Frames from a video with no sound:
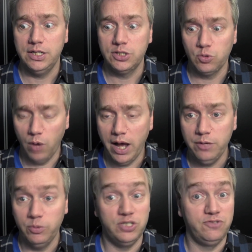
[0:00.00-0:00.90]

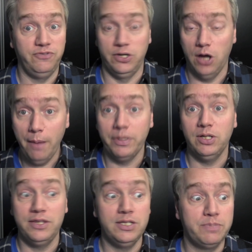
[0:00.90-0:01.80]
squad, which is
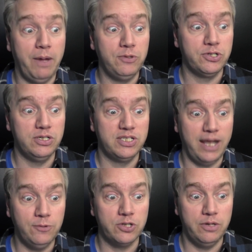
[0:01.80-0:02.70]
phenomenal. I think
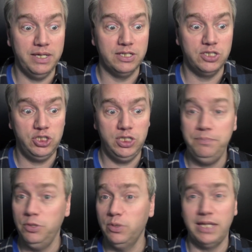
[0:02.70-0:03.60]
Scouts are going to be a
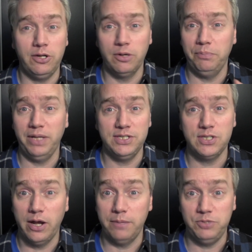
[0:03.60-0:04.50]
cheap unit that you're going to
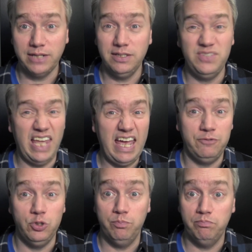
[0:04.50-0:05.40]
place on objectives. They
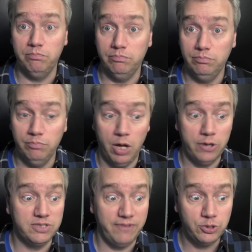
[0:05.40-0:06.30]
have new
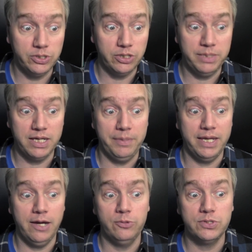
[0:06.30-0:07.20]
models eventually going to be
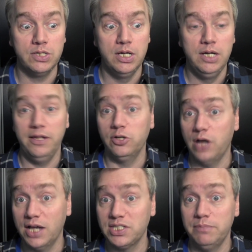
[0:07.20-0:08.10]
coming out. They look
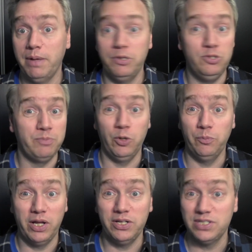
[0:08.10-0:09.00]
awesome. I'm going to use my
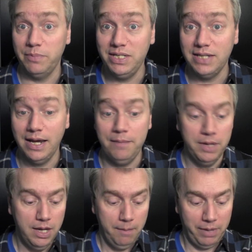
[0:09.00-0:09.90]
old models in the
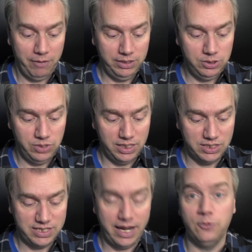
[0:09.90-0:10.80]
meantime, but I really do think
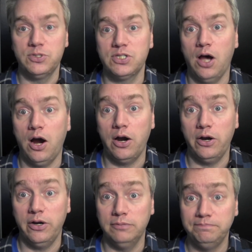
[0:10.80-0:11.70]
Scouts
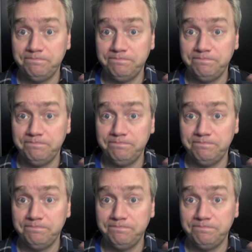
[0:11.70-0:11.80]
are